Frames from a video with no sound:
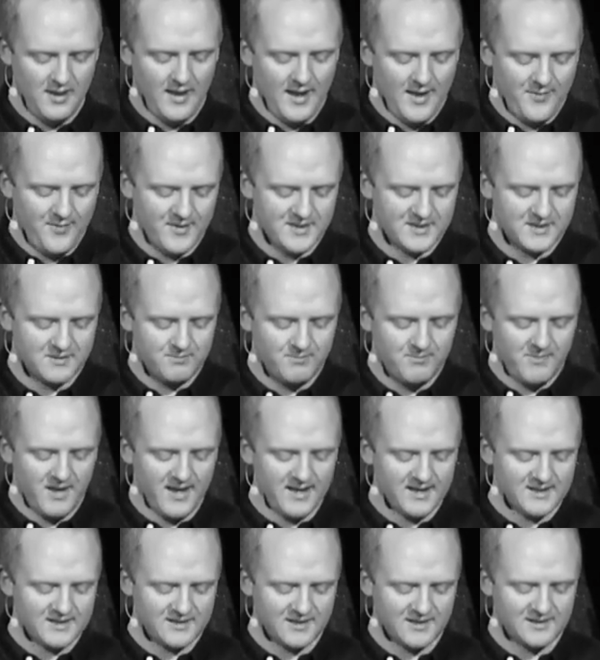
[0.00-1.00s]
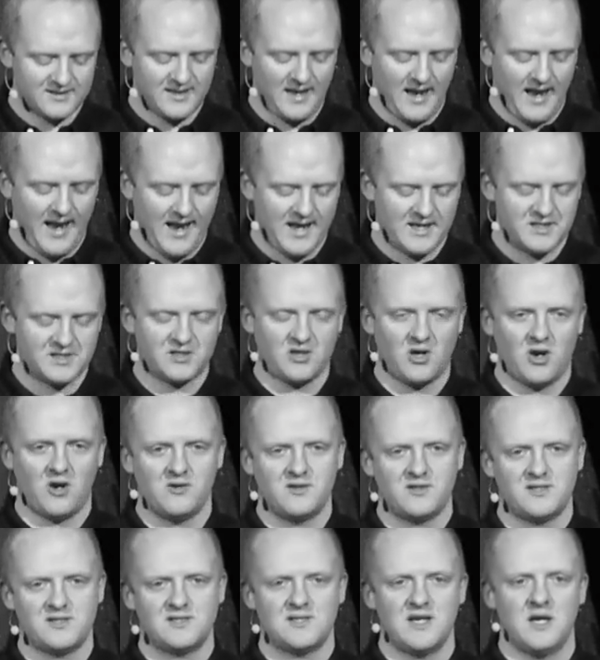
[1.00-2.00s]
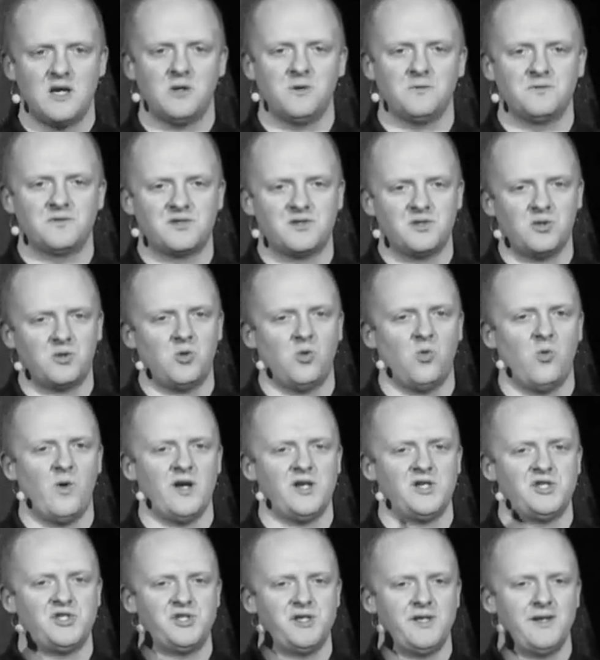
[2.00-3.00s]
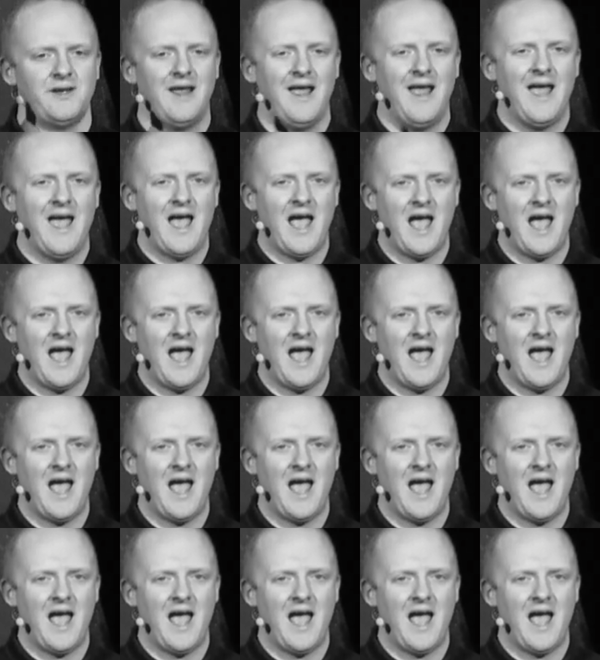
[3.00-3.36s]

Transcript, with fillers: And this makes us ask ourselves the question